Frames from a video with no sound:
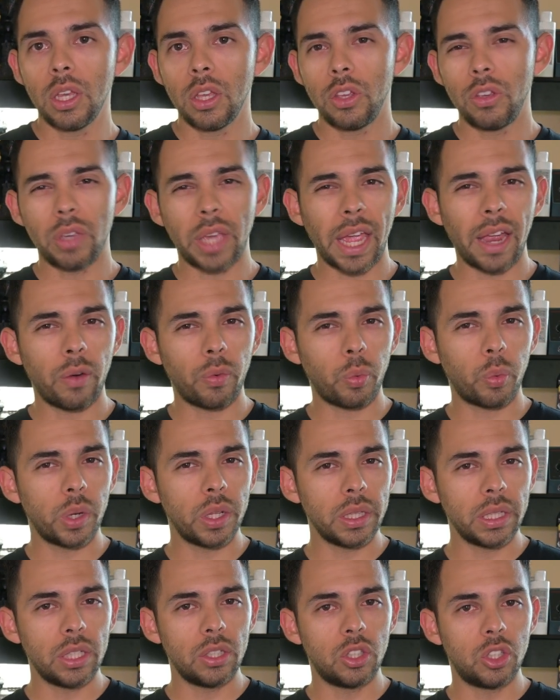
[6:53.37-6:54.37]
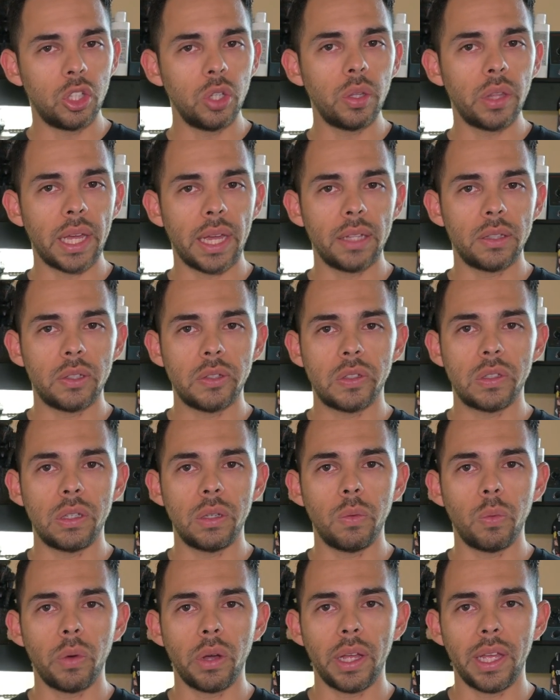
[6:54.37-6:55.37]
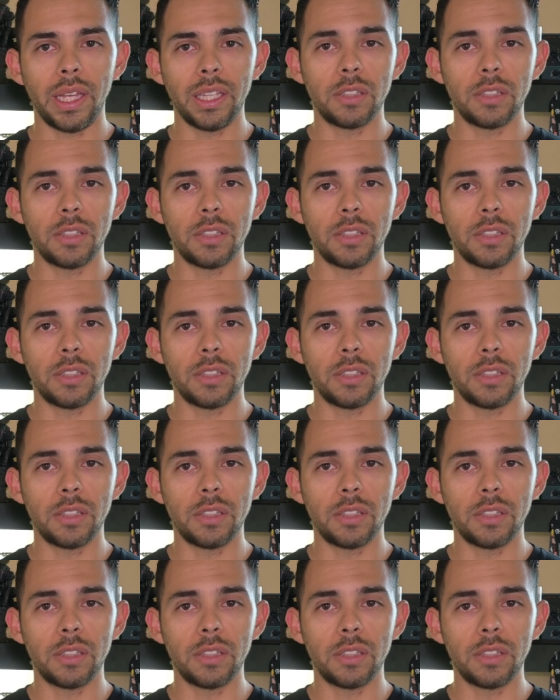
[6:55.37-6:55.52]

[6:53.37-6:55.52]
you can't really do that to see what